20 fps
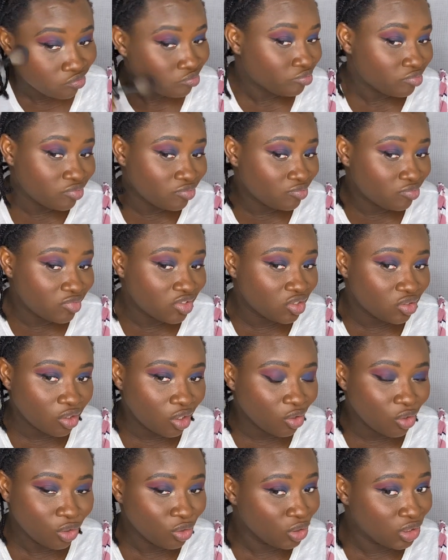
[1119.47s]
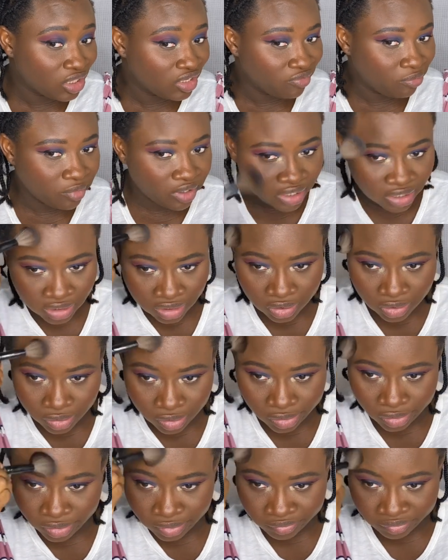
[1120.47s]
It's not gonna give me any
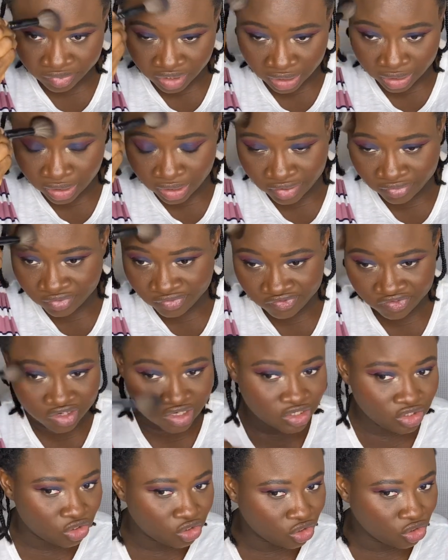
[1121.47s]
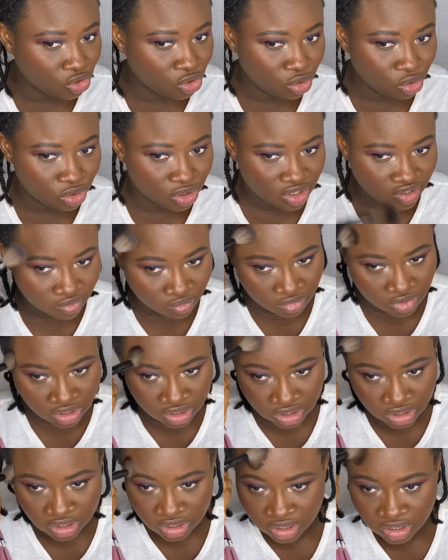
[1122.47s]
color. I have a feeling it's just gonna give
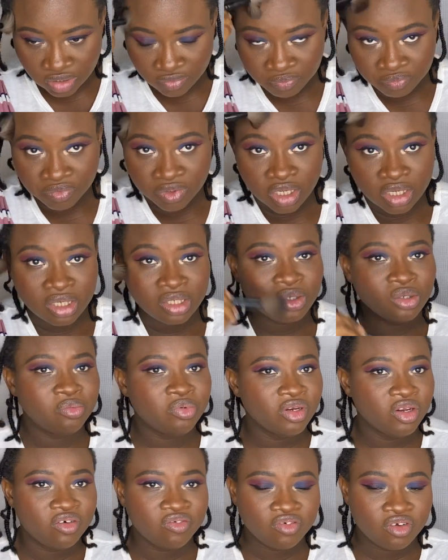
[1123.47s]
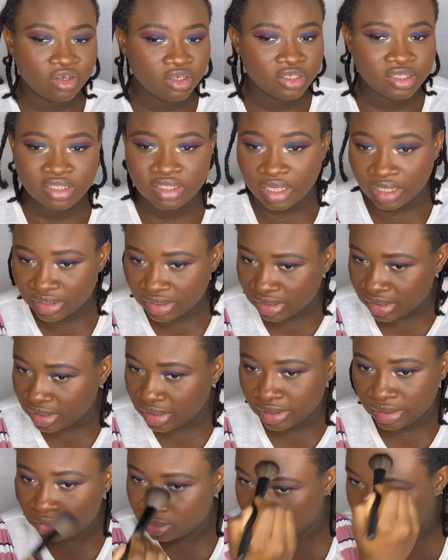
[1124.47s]
me a little bit of a
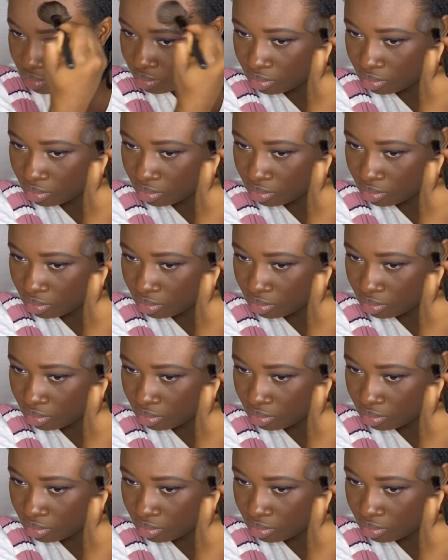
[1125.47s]
satin